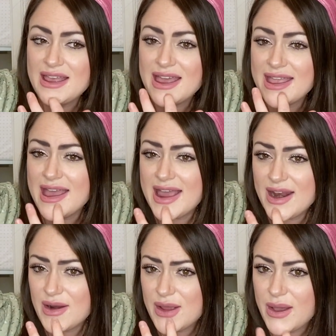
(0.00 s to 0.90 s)
Again, I
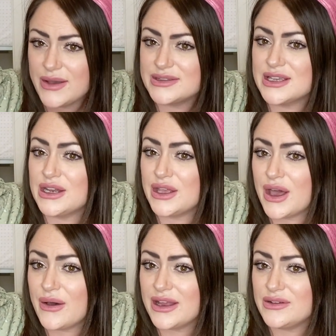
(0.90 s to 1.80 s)
don't know how it's going to go.
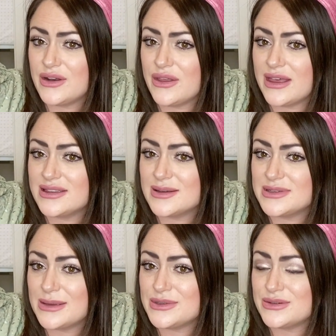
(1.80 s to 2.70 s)
I do know that
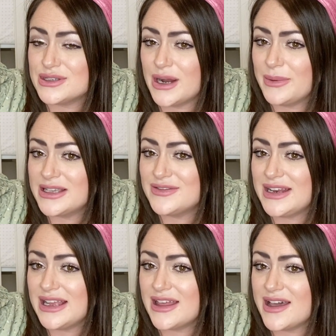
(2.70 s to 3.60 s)
sometimes you start
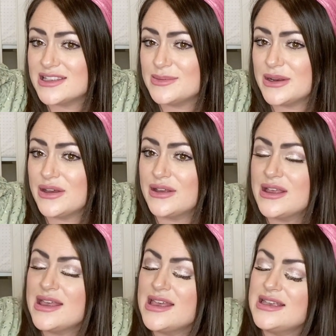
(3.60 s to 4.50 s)
breastfeeding in the hospital.
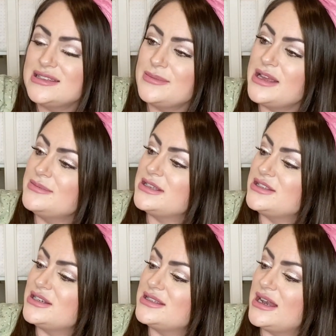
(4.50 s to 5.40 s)
Sometimes it's
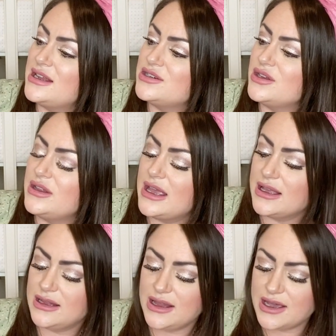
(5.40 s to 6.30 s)
just initial like
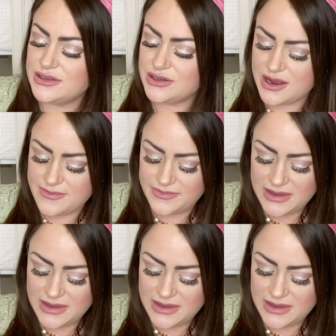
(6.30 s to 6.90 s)
colostrum.